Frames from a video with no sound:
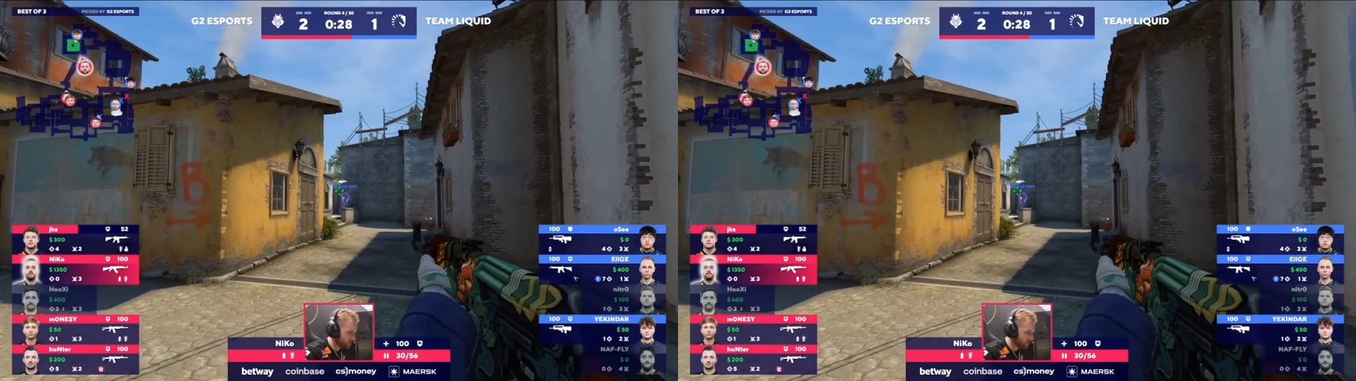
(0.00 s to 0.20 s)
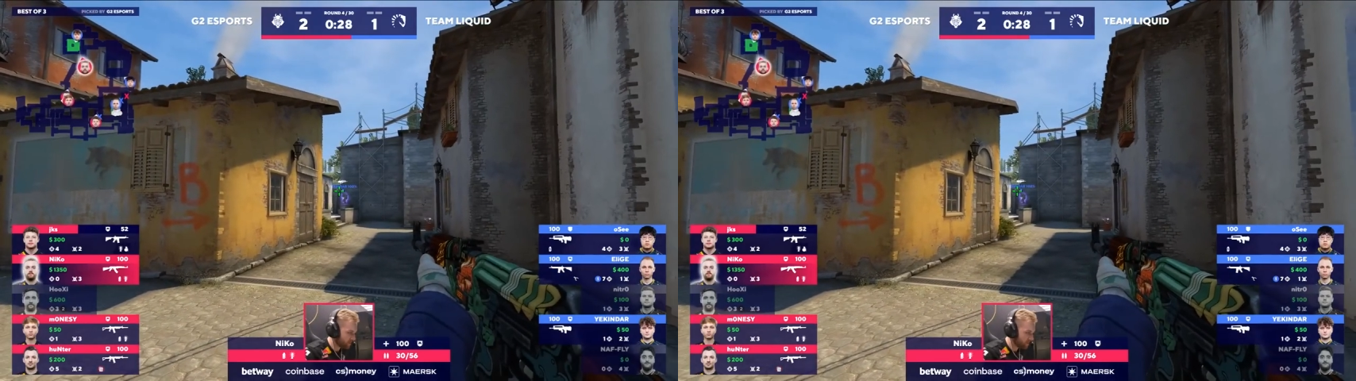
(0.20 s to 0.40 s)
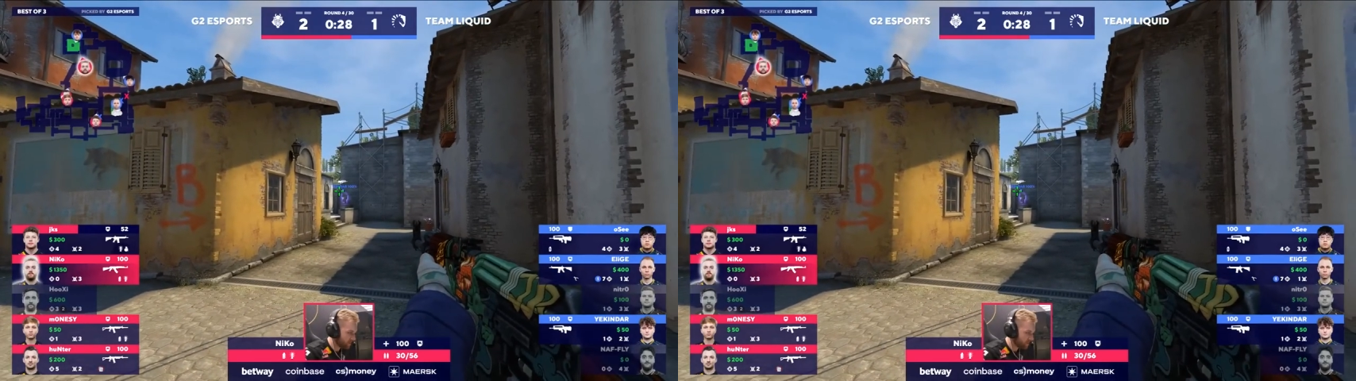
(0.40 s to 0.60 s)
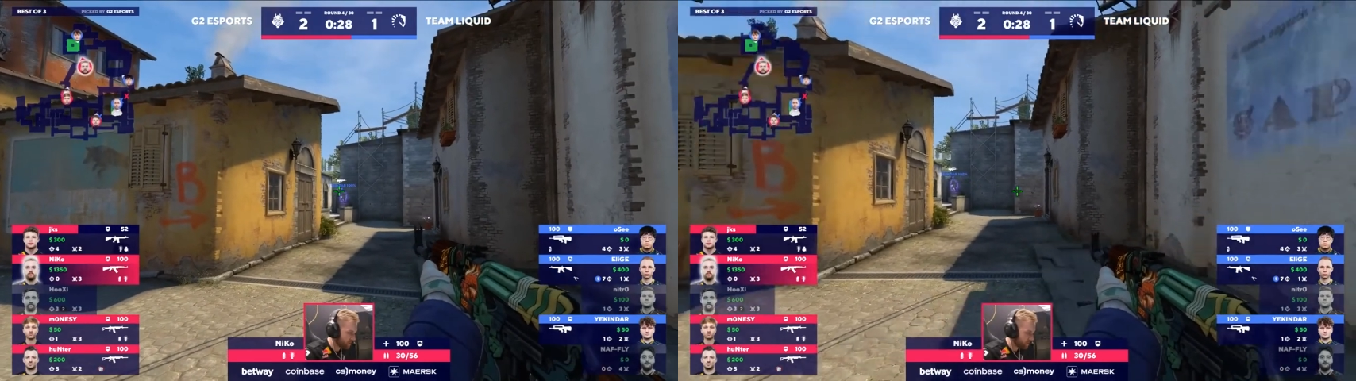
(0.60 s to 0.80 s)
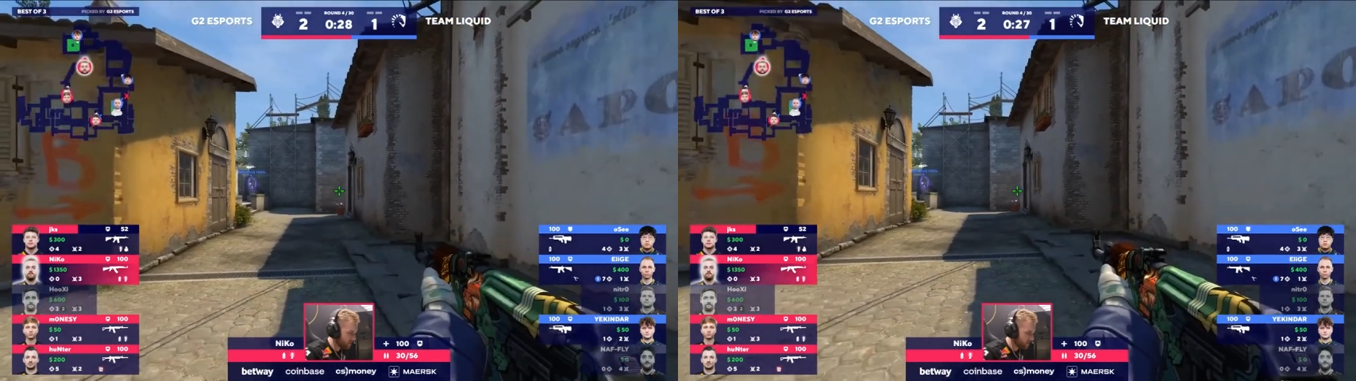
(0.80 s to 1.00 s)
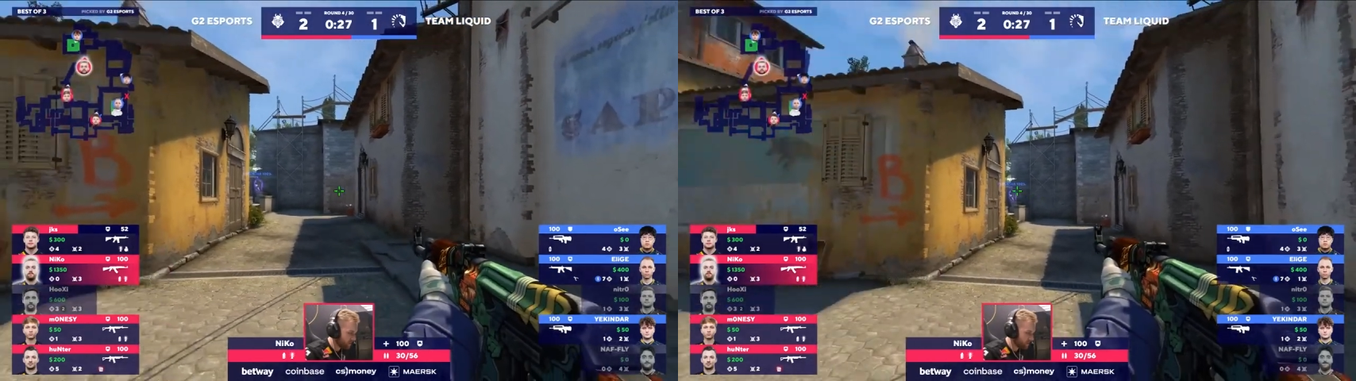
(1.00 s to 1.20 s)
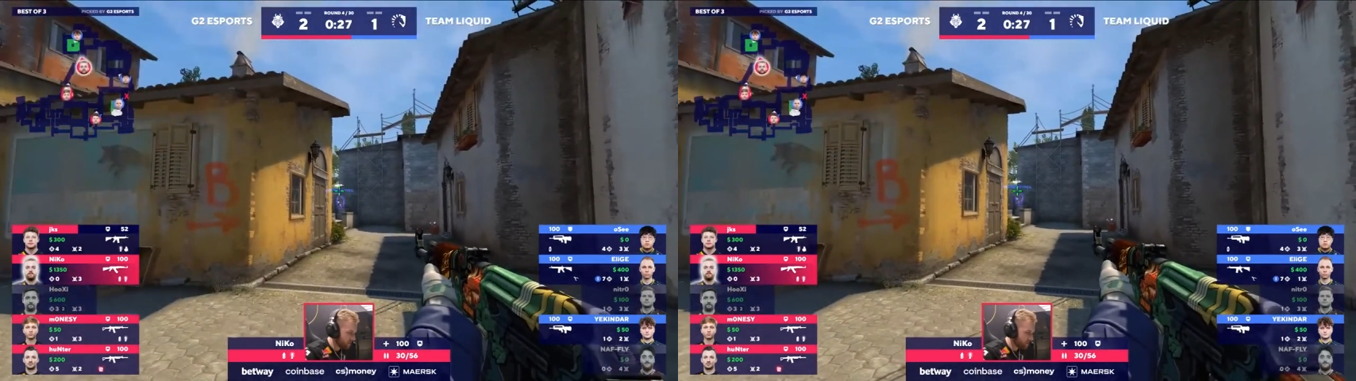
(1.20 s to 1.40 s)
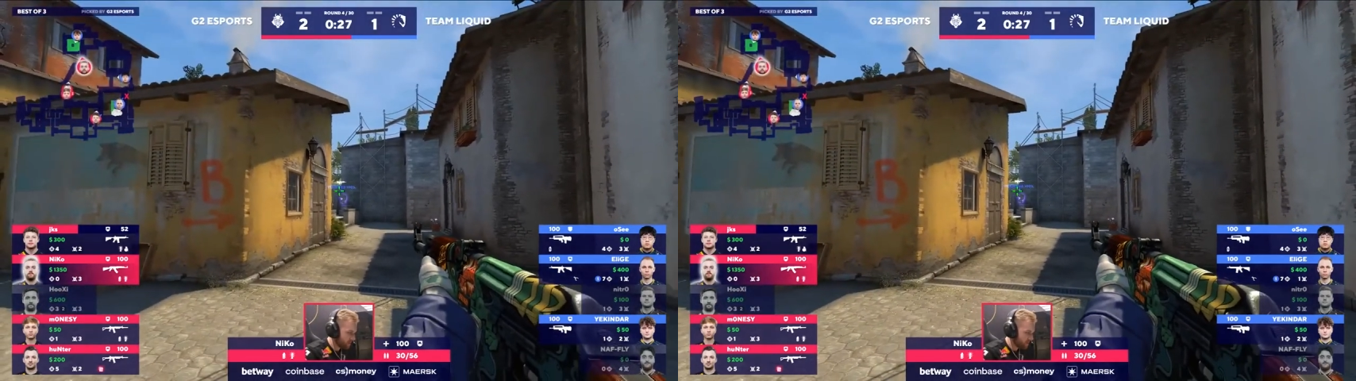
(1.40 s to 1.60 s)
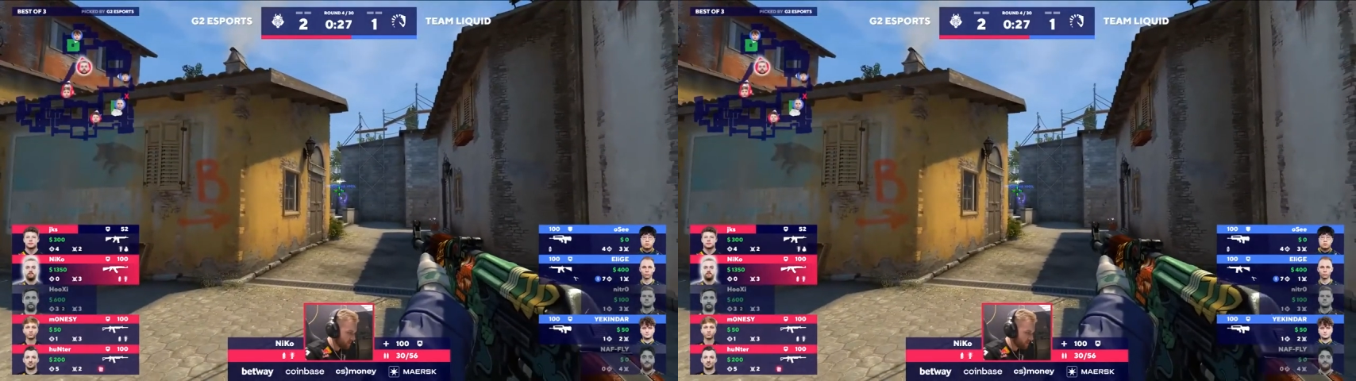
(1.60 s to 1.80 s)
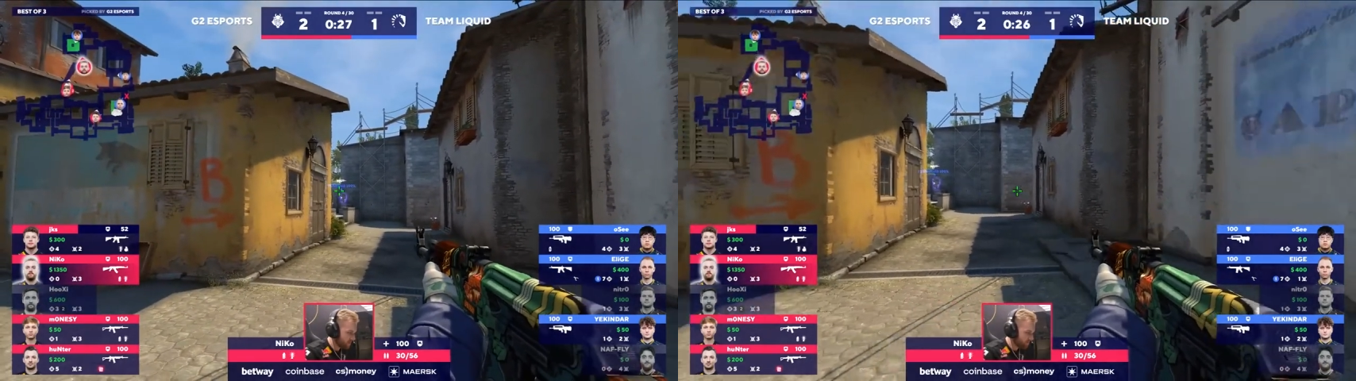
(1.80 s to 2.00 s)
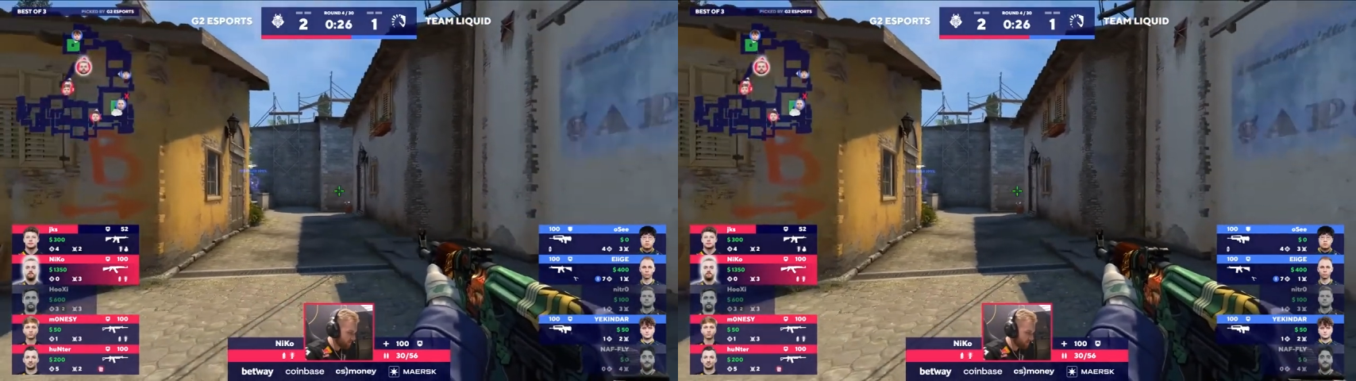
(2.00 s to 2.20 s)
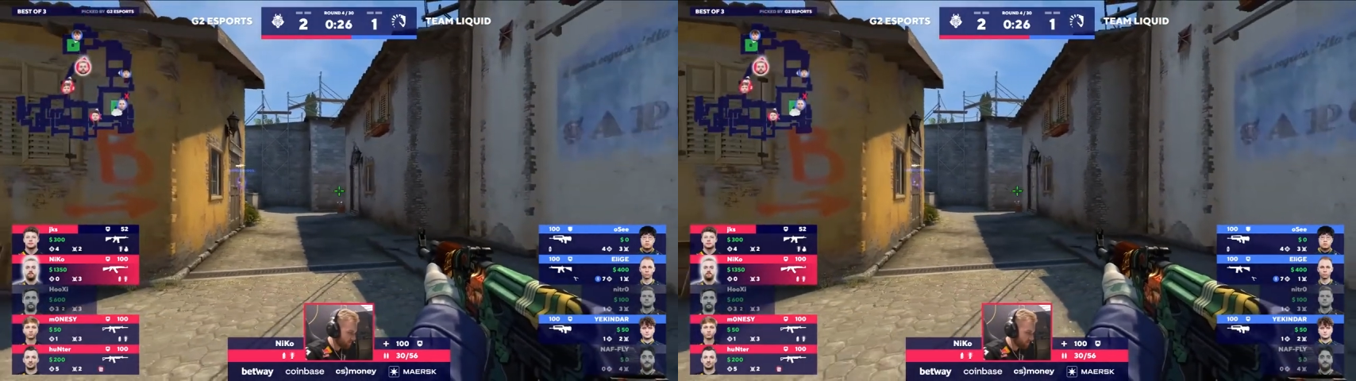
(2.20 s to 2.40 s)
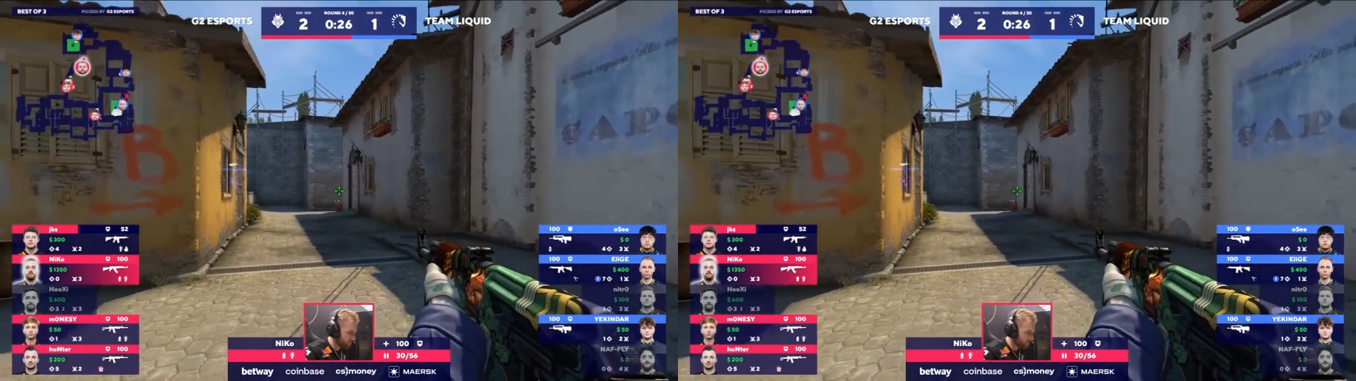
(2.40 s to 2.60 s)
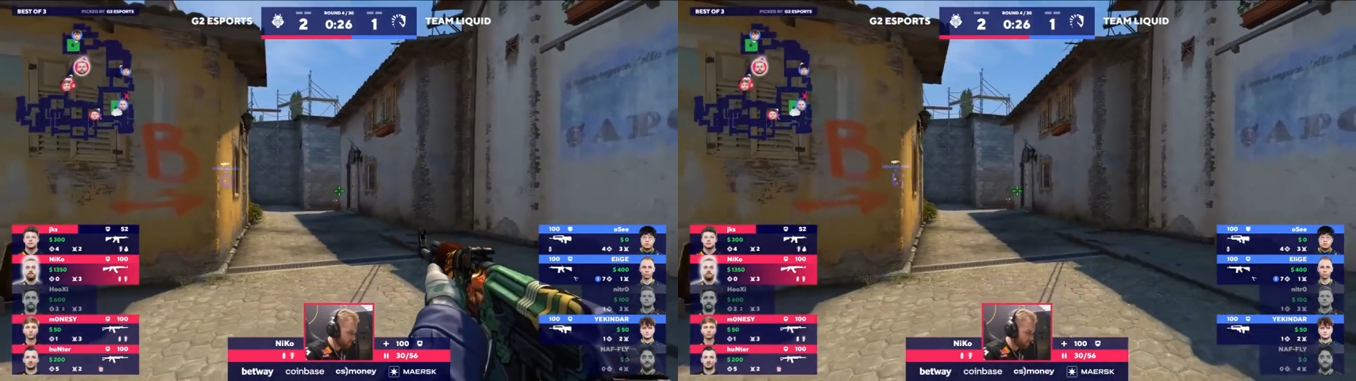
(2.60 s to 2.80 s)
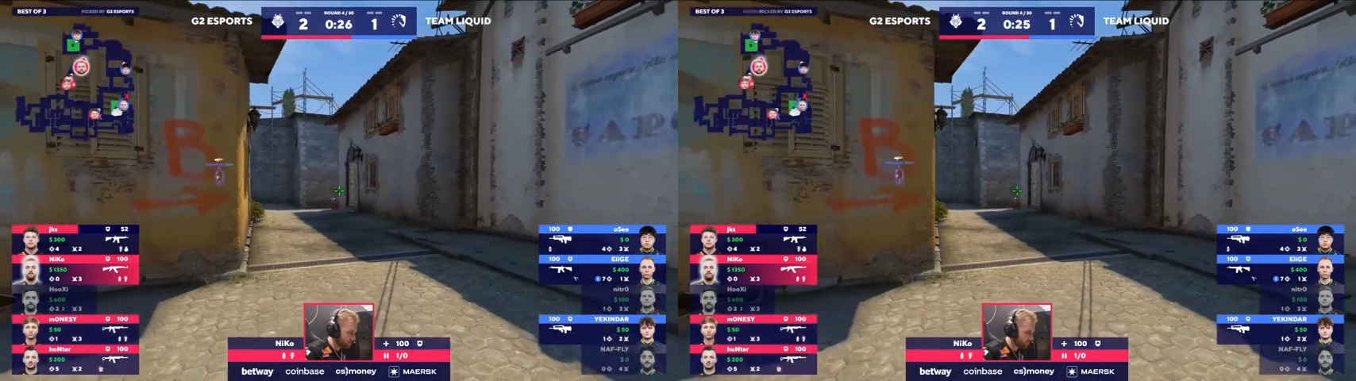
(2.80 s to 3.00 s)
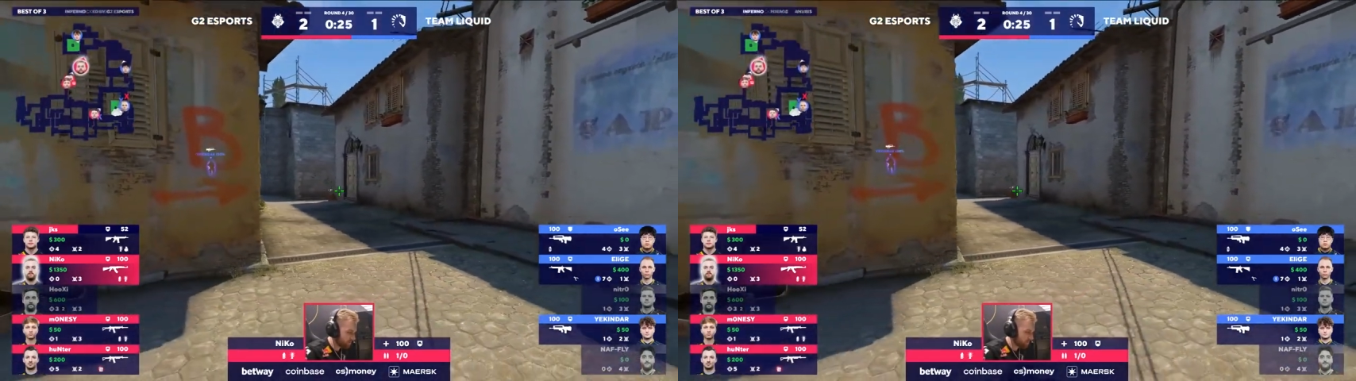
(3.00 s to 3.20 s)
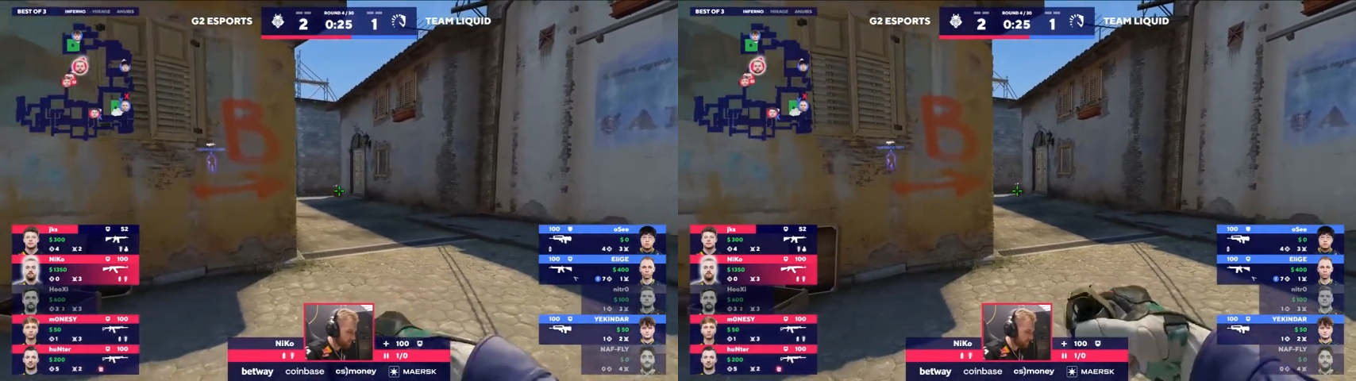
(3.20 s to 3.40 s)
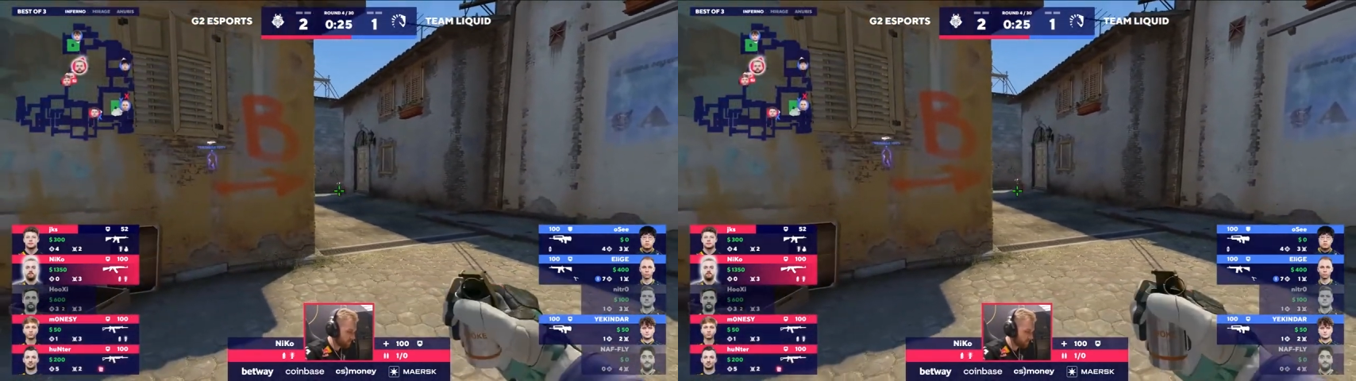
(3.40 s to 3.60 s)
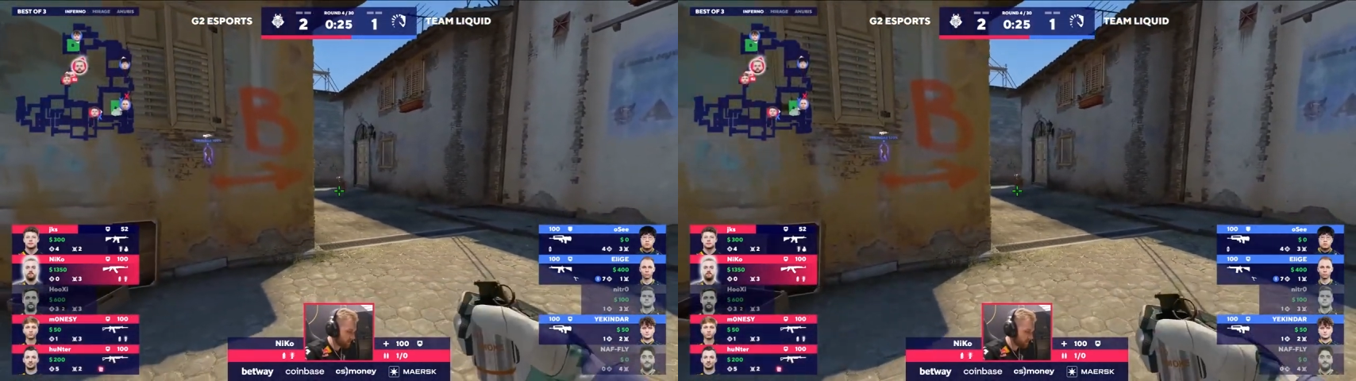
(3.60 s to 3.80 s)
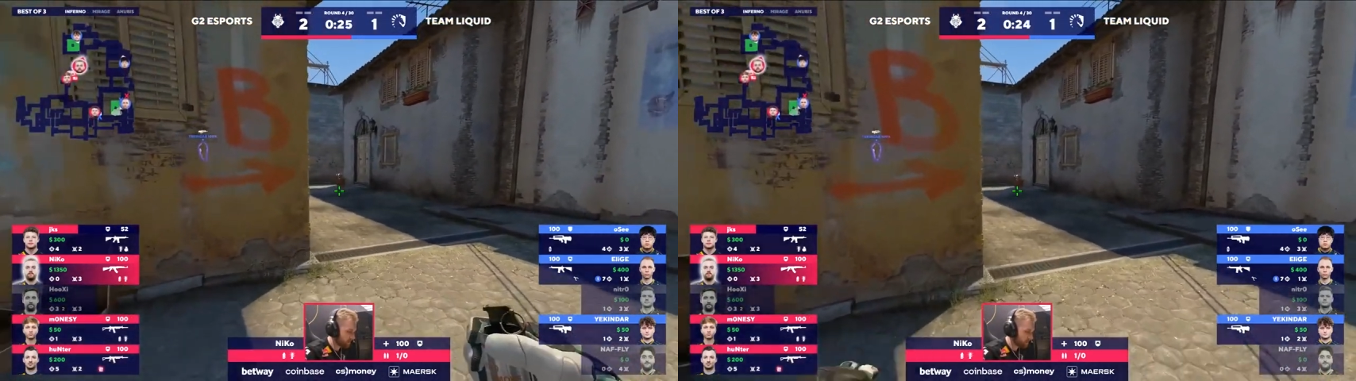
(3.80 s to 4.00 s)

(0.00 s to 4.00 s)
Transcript: No face is visible, so there are no lips to read.